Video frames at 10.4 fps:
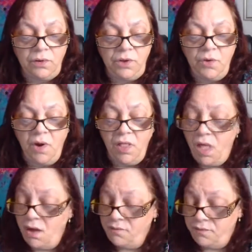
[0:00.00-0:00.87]
You are
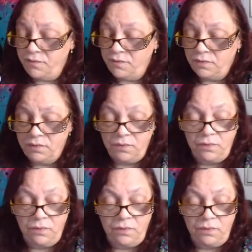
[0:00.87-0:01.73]
love.
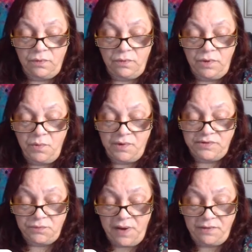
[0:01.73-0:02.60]
You are
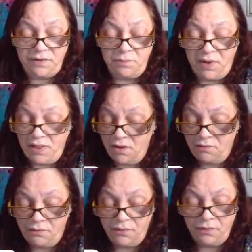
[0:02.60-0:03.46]
surrounded by
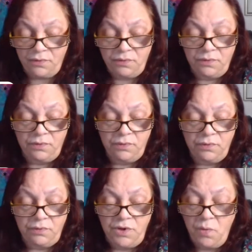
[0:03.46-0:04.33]
love.
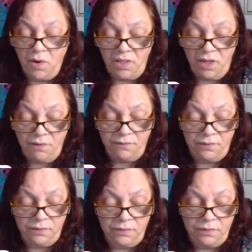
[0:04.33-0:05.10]
You are love.